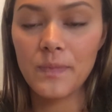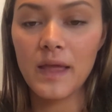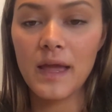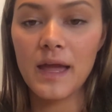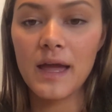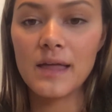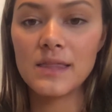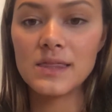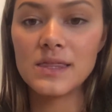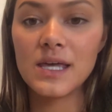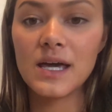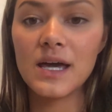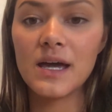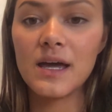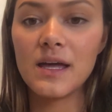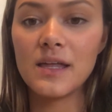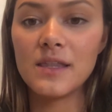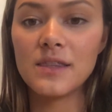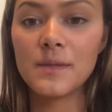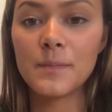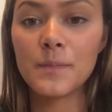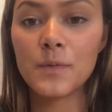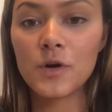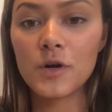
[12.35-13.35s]
and then
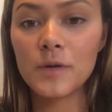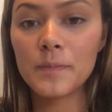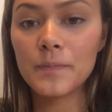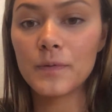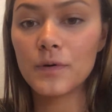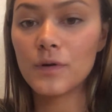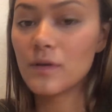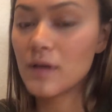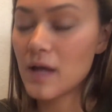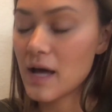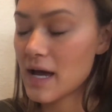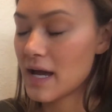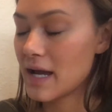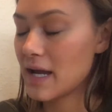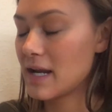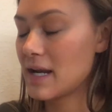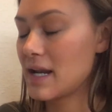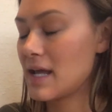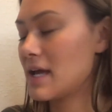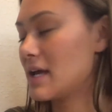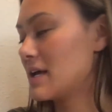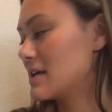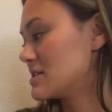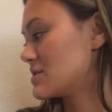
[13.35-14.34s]
the purple line
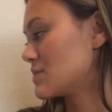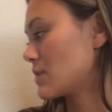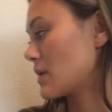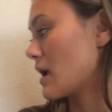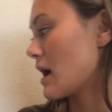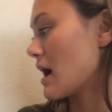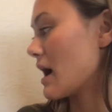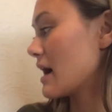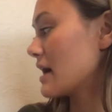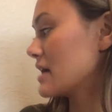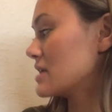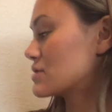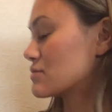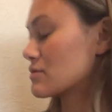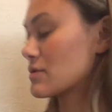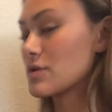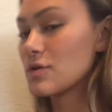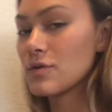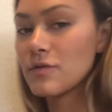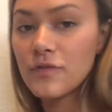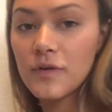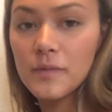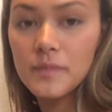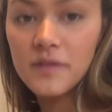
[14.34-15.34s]
is what I
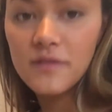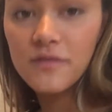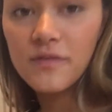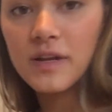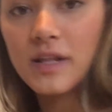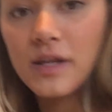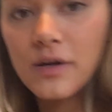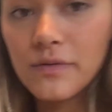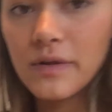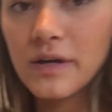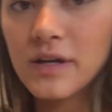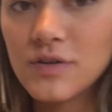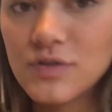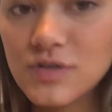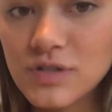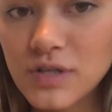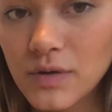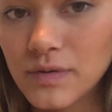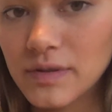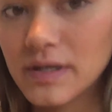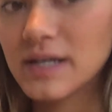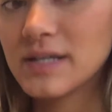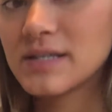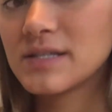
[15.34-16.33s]
drew from the video that you
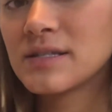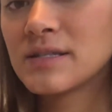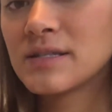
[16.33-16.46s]
showed us.